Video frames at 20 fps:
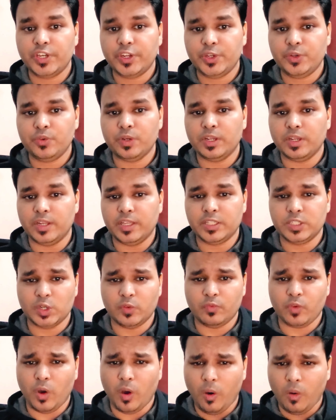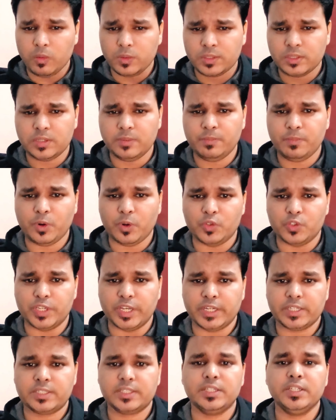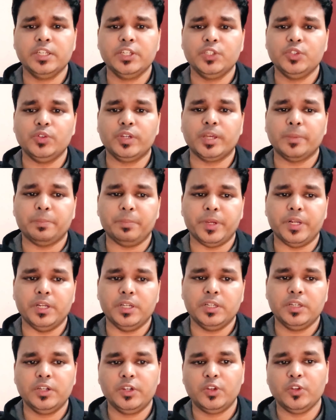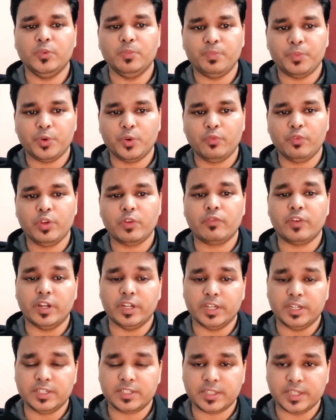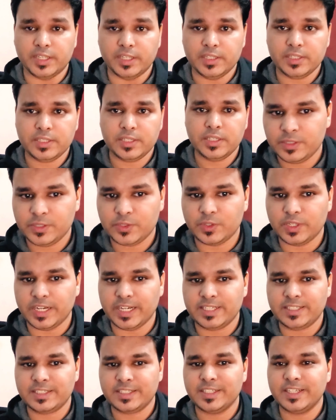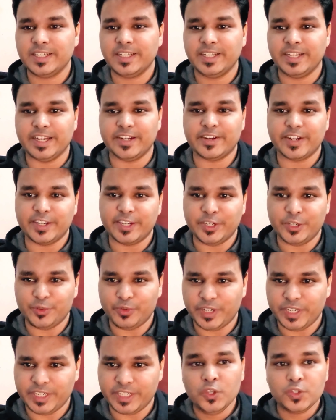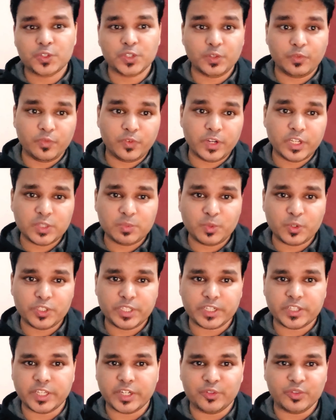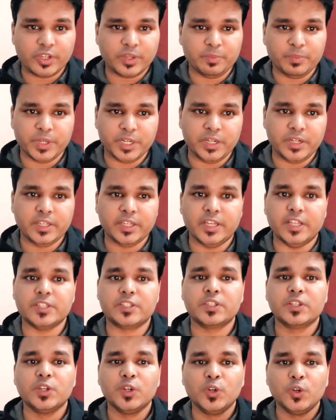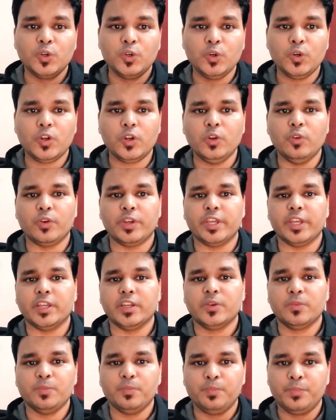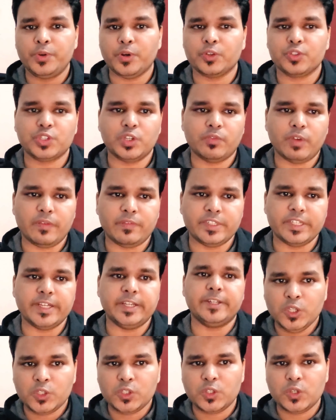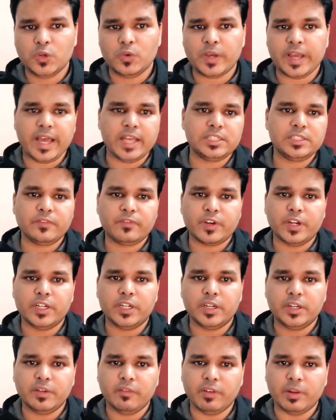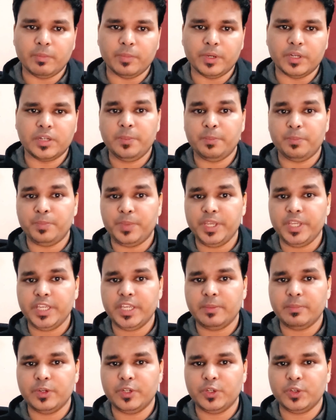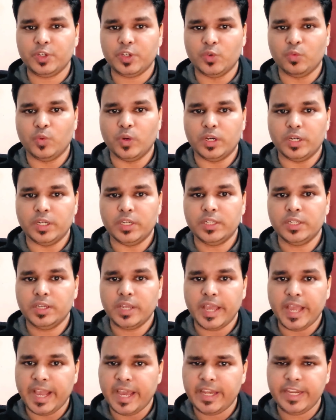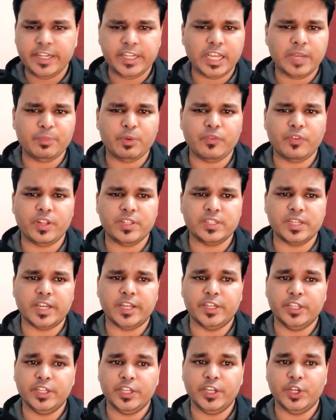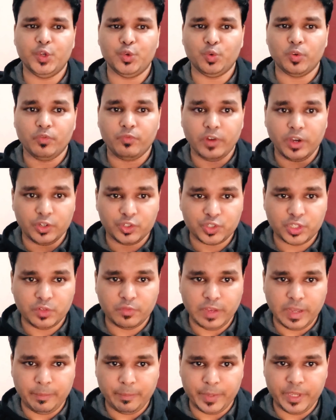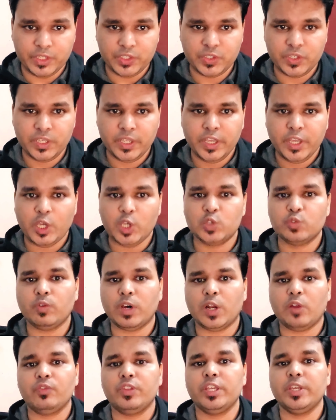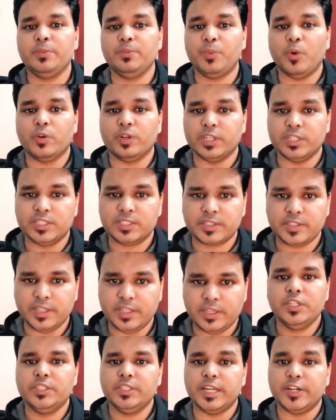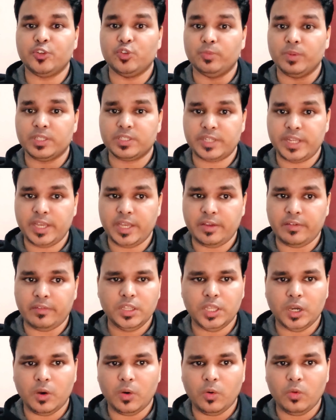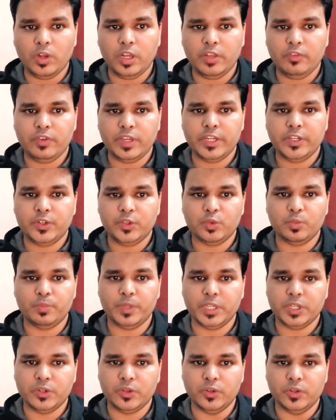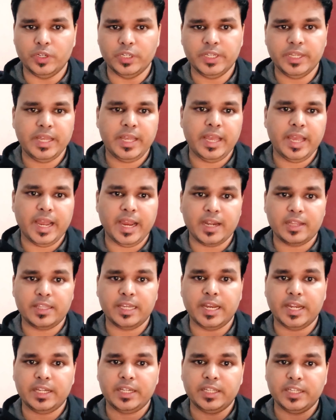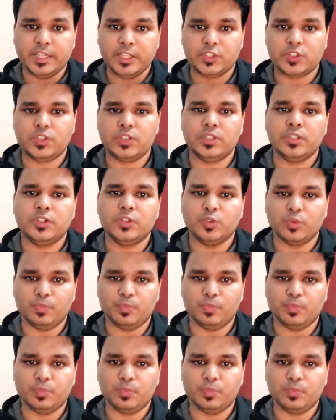you a list of awesome projects you can build to improve your front-end skills. So let's get right into it. So the first project that you can build is good looking brochure website. So as a front-end developer, being able to convert any type of design into a functional web page is one of the important skills that you must have. The only way to be good at that is to